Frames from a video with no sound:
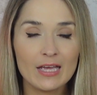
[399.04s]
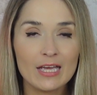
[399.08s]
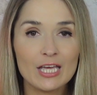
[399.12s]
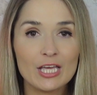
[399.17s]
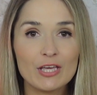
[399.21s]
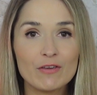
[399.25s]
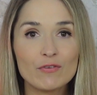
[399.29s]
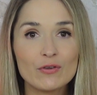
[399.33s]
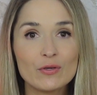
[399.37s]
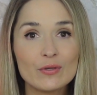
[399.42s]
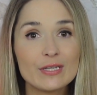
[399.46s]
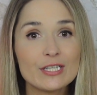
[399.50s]

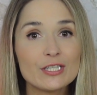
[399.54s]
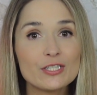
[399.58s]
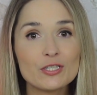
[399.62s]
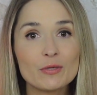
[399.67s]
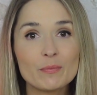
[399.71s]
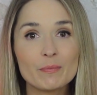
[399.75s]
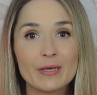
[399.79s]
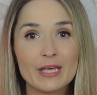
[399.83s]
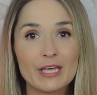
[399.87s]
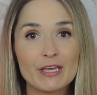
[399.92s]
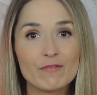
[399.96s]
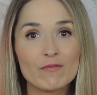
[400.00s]
If you need to
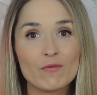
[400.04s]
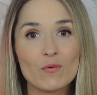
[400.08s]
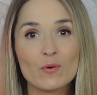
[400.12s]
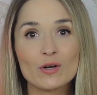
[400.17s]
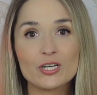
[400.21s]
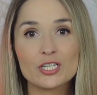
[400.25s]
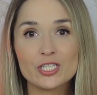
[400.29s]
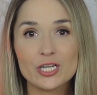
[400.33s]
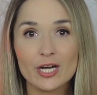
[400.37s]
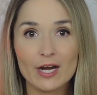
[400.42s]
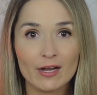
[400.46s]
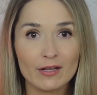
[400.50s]
pay for
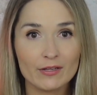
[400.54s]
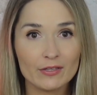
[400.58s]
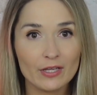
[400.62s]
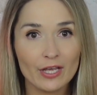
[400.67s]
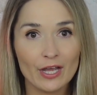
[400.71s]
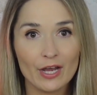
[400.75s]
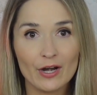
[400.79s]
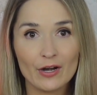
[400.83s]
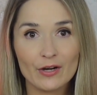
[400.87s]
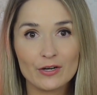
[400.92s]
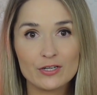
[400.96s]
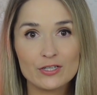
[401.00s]

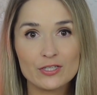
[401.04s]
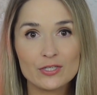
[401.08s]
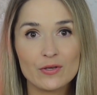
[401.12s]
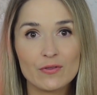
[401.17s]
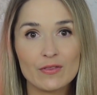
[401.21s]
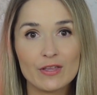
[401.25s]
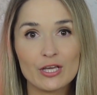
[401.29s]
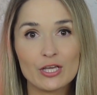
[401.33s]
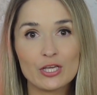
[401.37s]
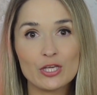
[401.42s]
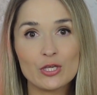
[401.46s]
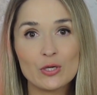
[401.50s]
childcare so
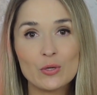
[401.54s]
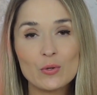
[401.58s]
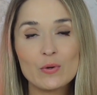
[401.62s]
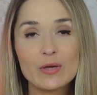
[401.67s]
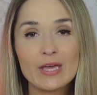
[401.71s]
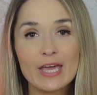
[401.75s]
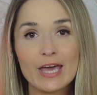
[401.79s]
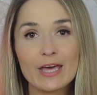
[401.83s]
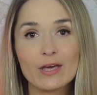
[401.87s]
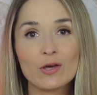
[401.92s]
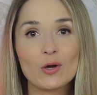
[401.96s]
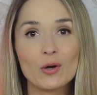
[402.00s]
that you
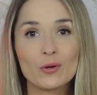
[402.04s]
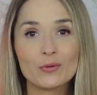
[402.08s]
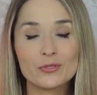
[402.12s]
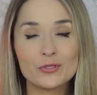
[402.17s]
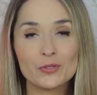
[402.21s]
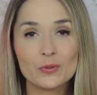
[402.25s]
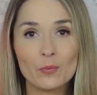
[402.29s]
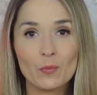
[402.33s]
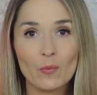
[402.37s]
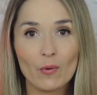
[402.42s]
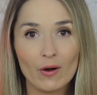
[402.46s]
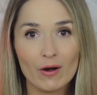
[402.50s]
can go
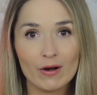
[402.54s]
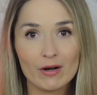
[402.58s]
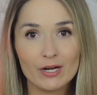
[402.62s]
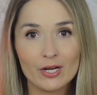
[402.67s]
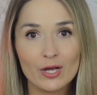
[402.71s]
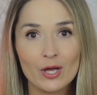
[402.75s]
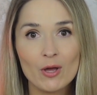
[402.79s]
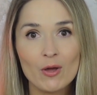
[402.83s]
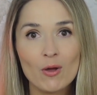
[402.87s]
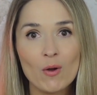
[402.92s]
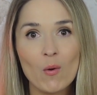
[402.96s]
to work,